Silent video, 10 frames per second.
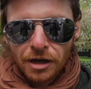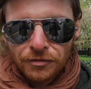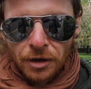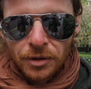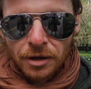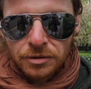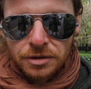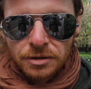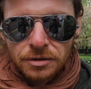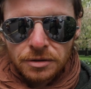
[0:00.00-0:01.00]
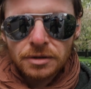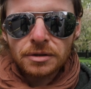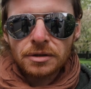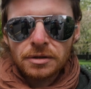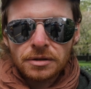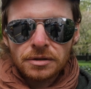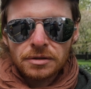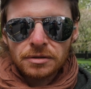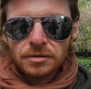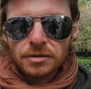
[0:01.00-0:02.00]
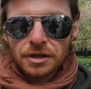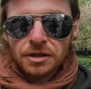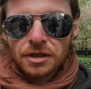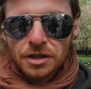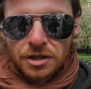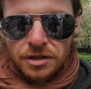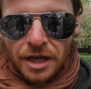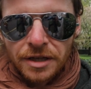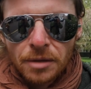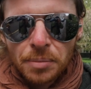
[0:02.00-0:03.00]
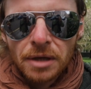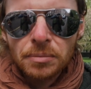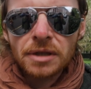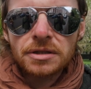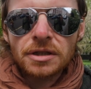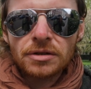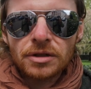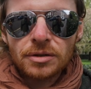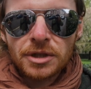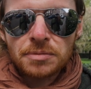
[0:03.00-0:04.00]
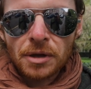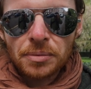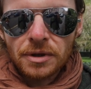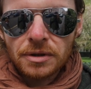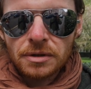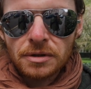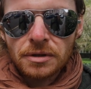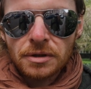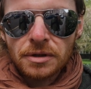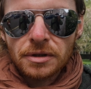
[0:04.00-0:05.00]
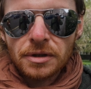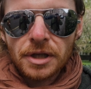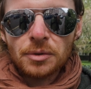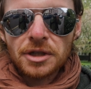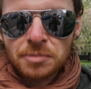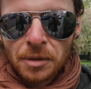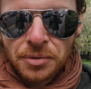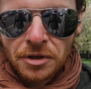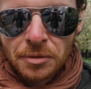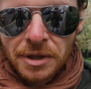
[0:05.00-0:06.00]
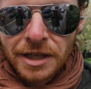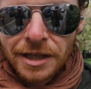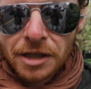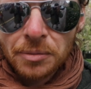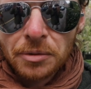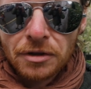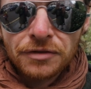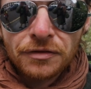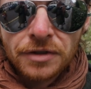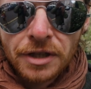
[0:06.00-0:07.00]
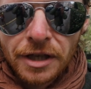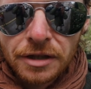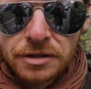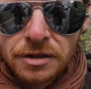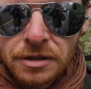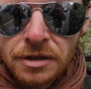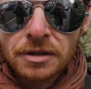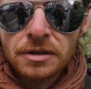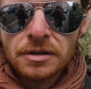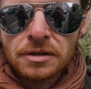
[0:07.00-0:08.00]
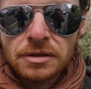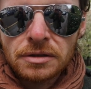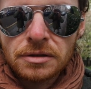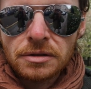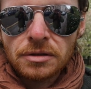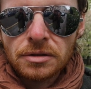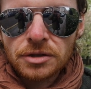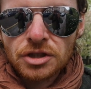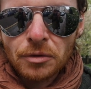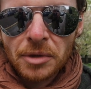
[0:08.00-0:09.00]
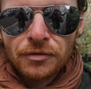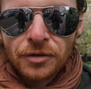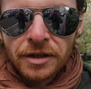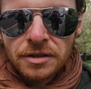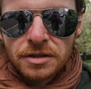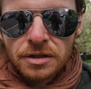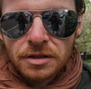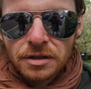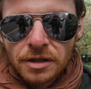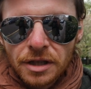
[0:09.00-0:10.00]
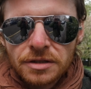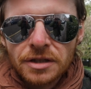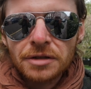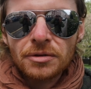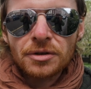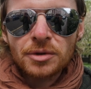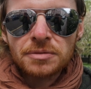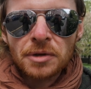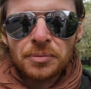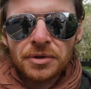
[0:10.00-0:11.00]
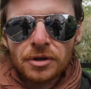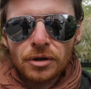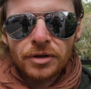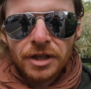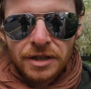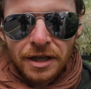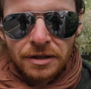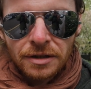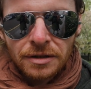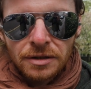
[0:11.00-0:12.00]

I found out. Indonesia is hiding a big, big secret in West Papua. In West Papua, they've been killing people for 50 years. Some of my friends that I stayed with in West Papua are already dead.